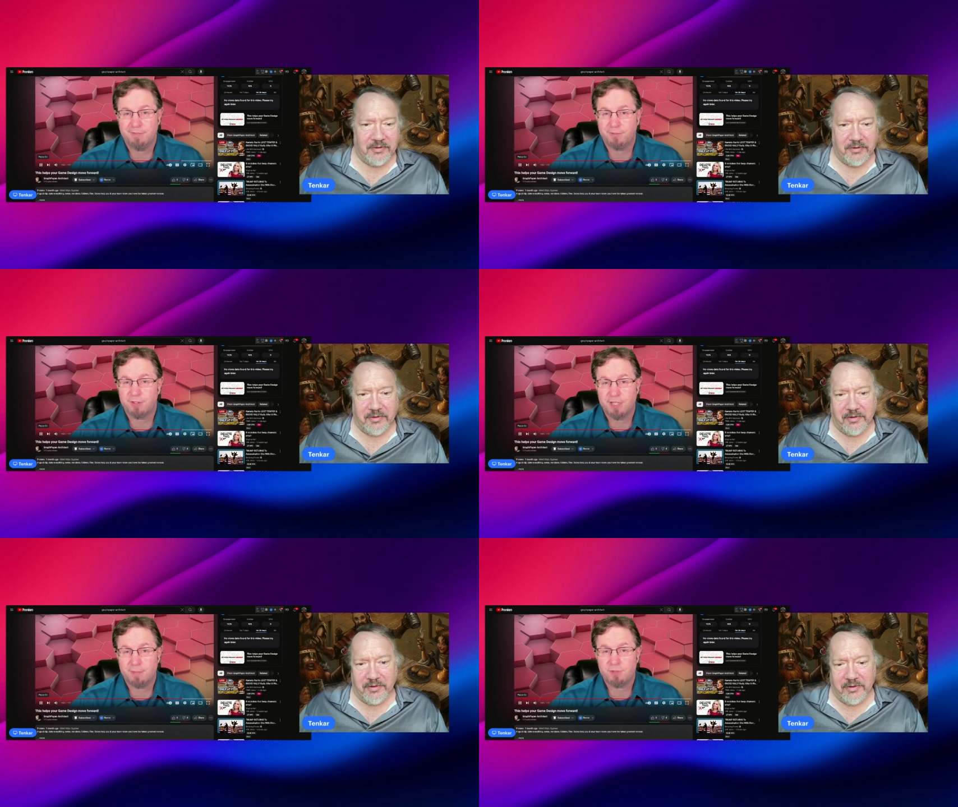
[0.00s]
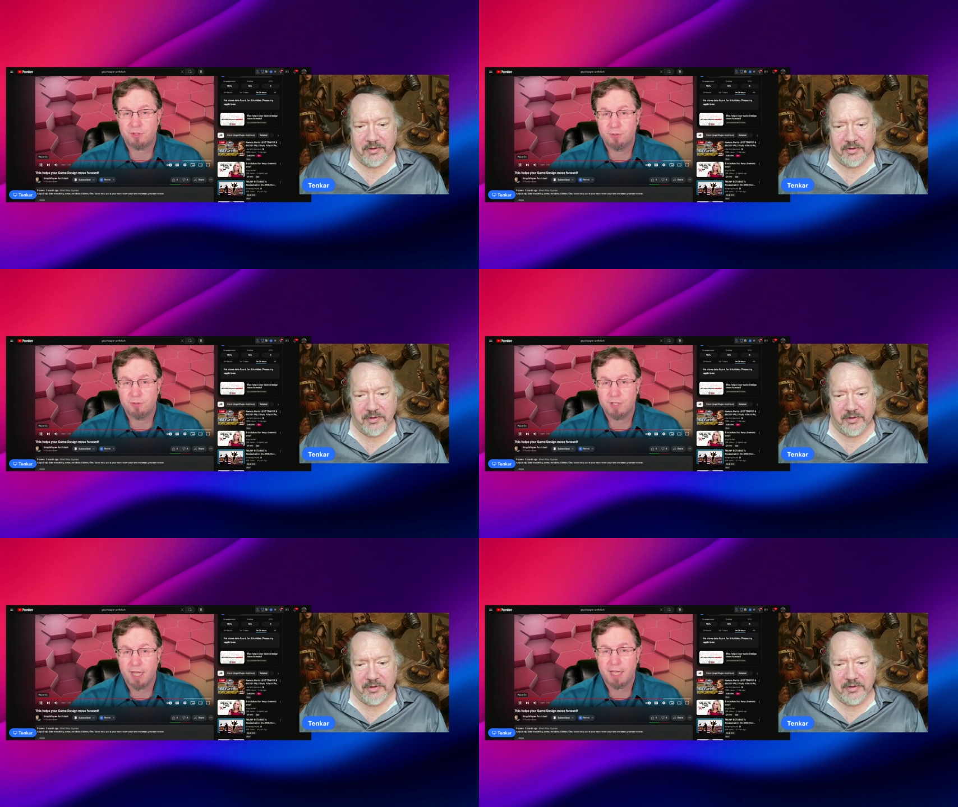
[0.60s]
Speaker 1: it for Tips
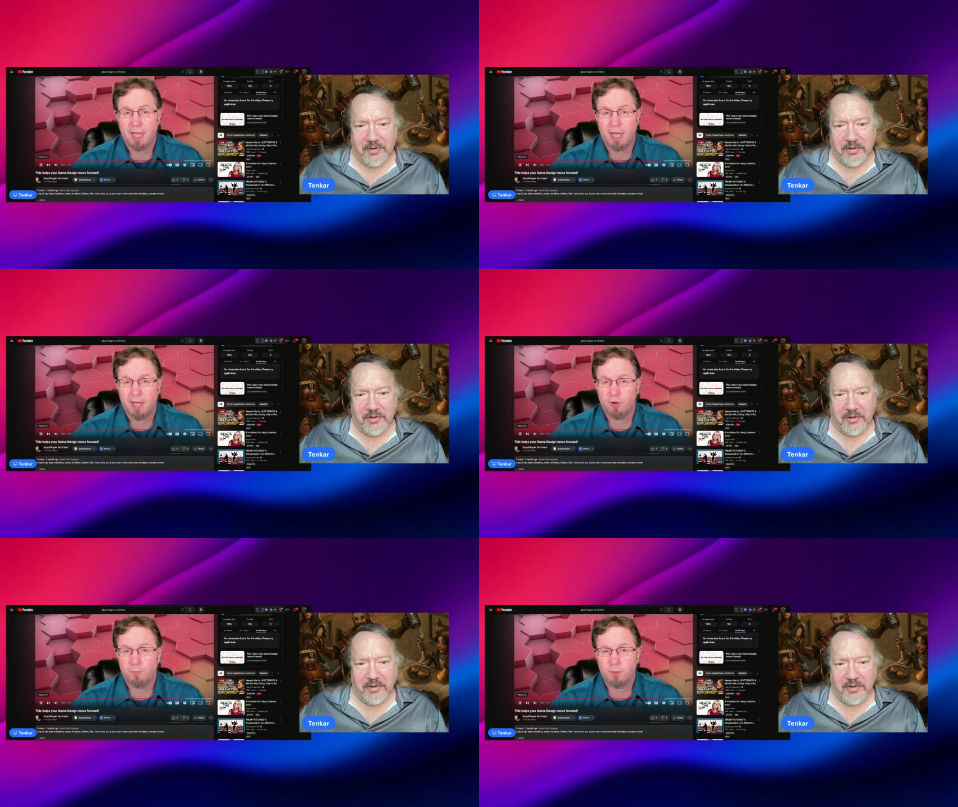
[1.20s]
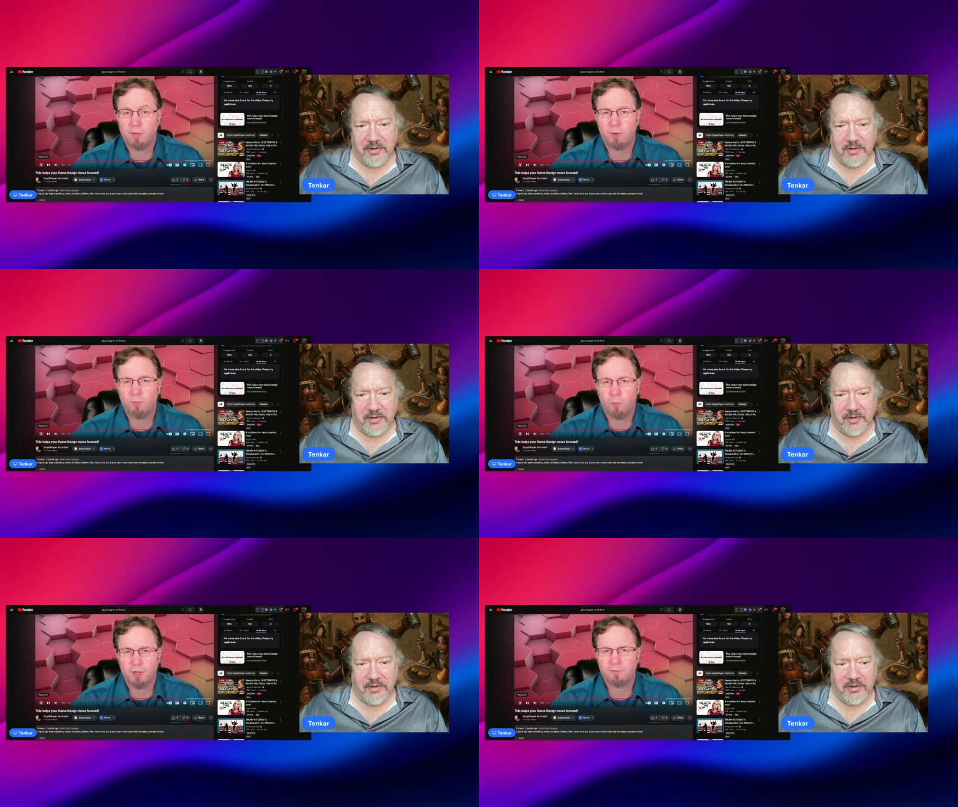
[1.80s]
Tuesday. I hope you have a
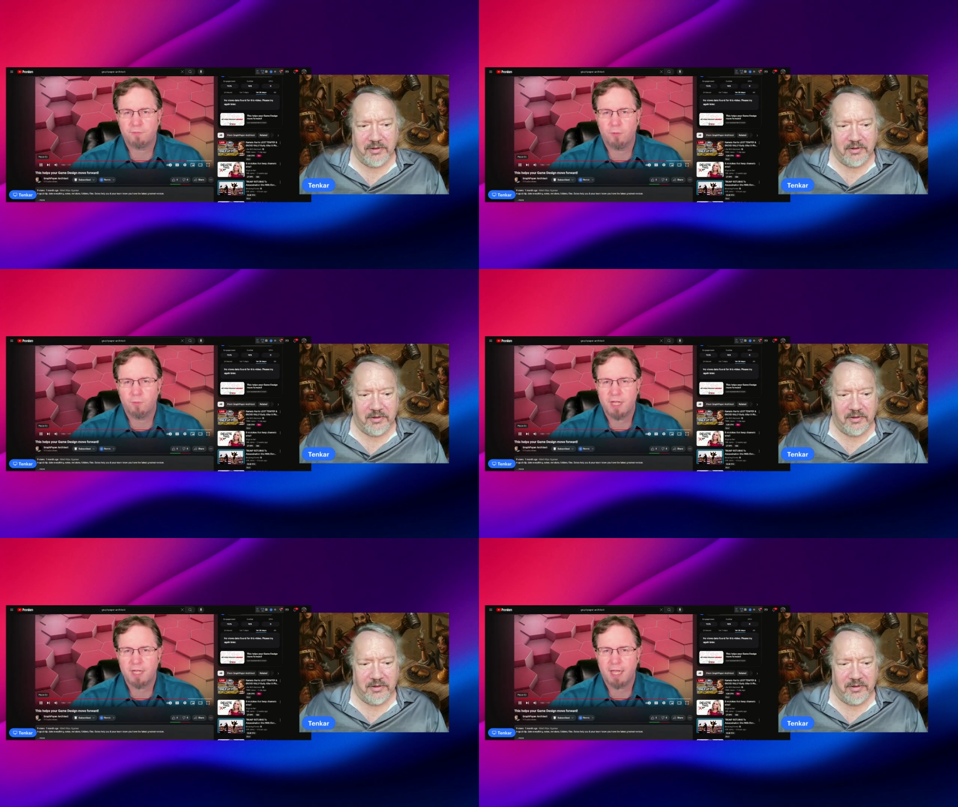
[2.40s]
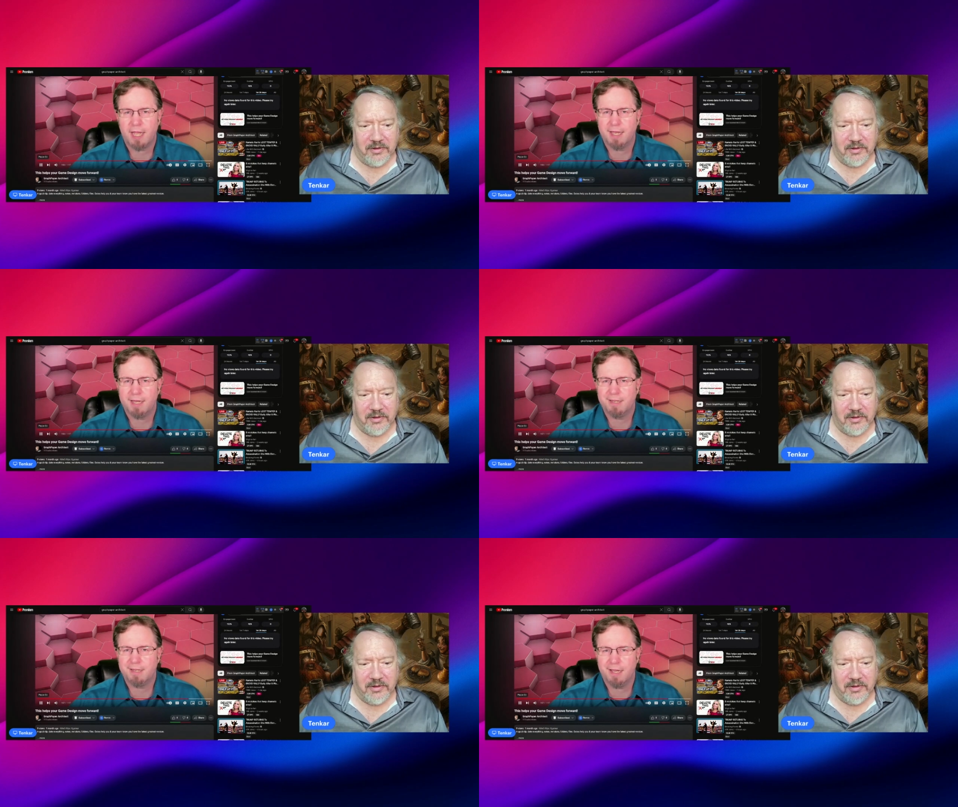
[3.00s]
wonderful week
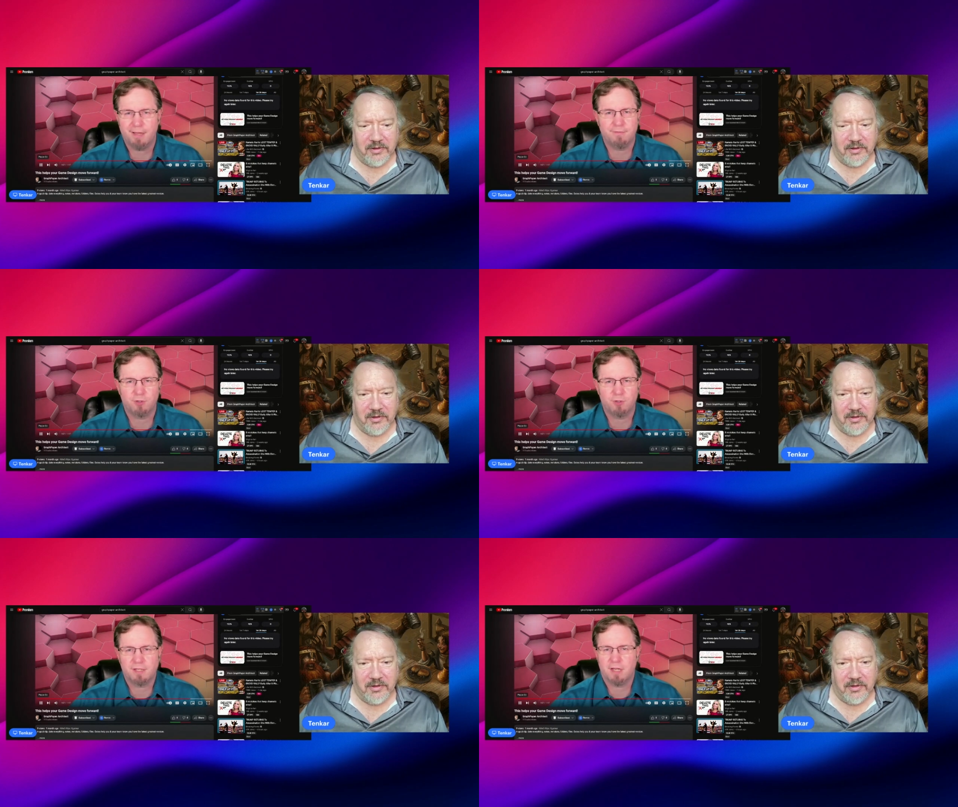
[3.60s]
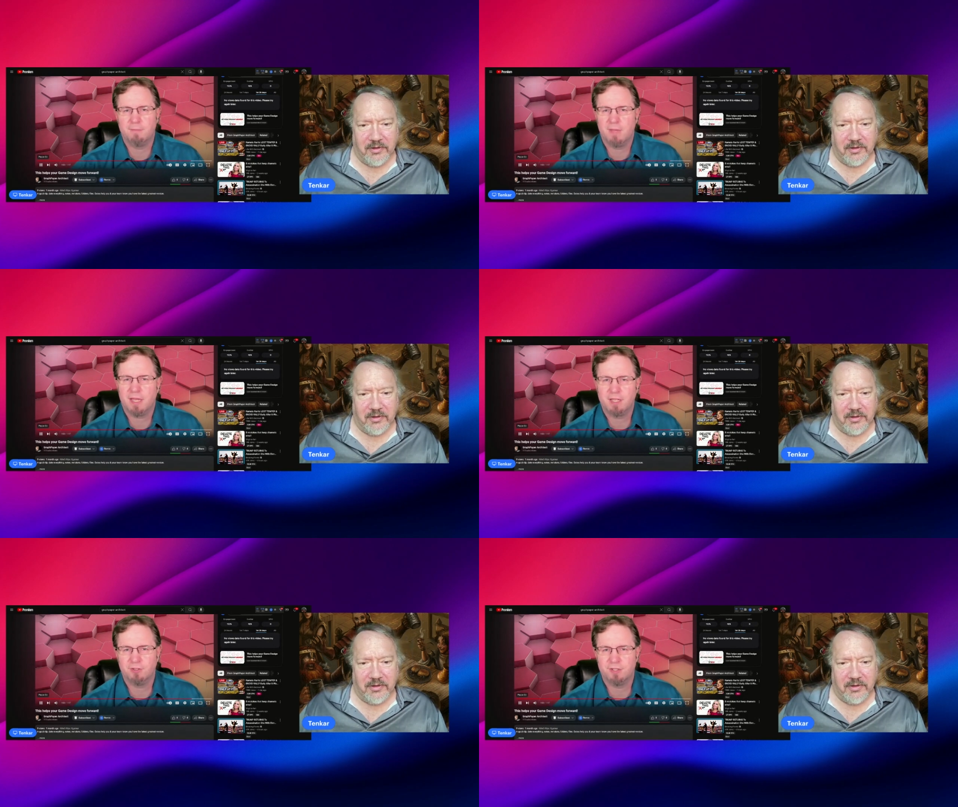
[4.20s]
and have a great time making your
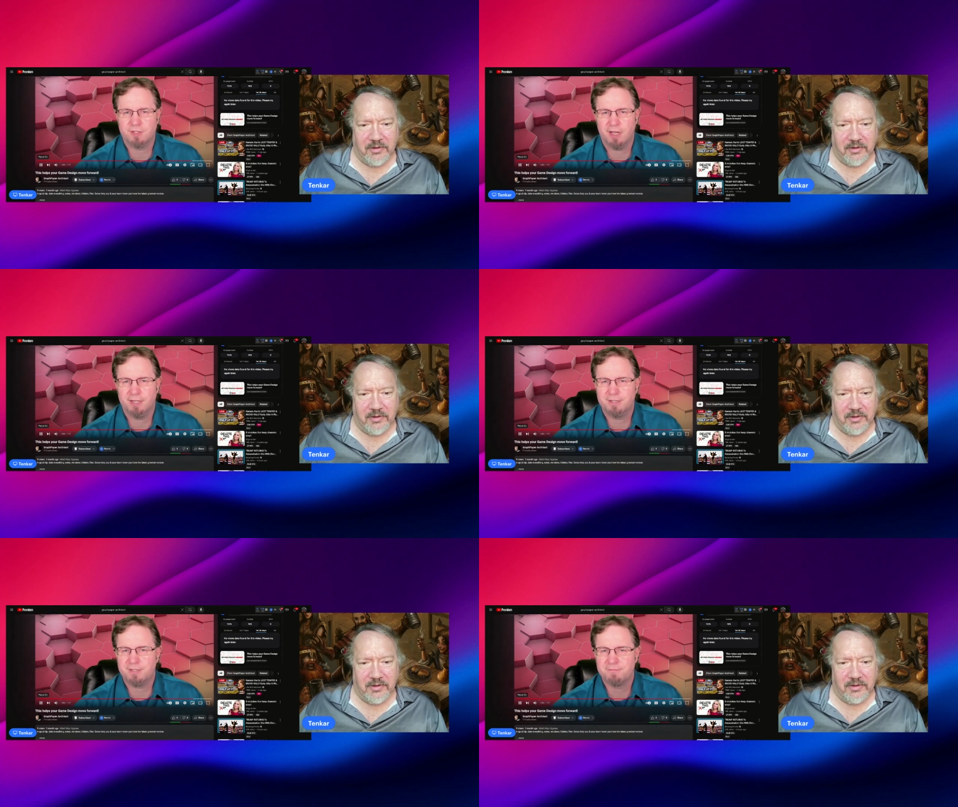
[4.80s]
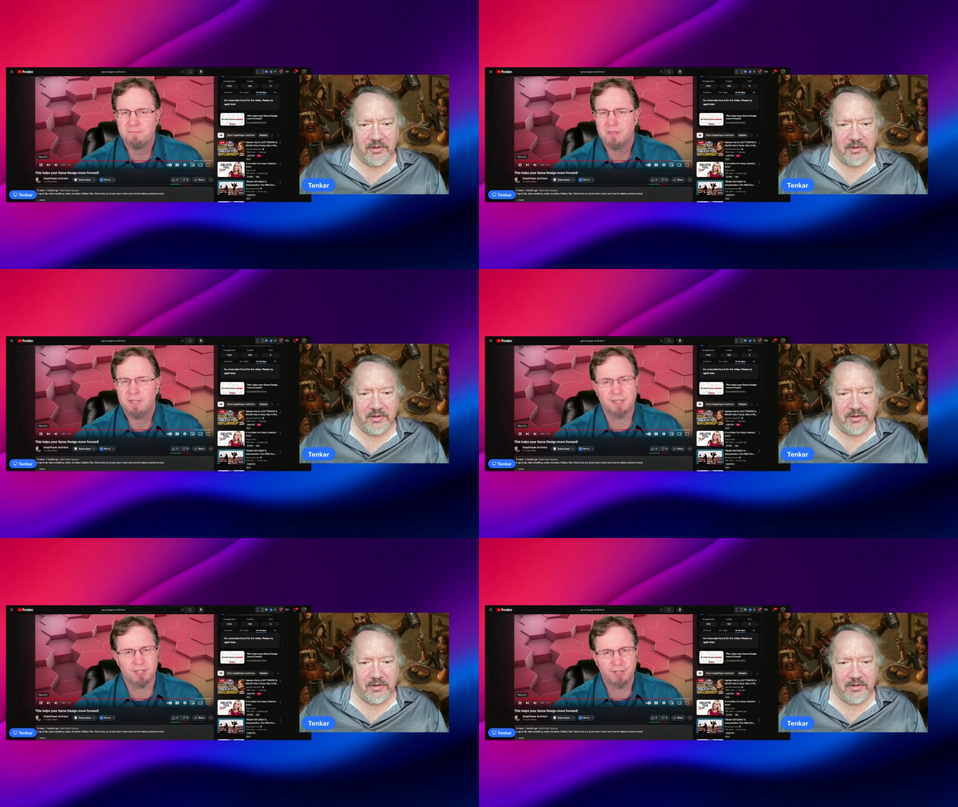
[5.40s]
designs. Until next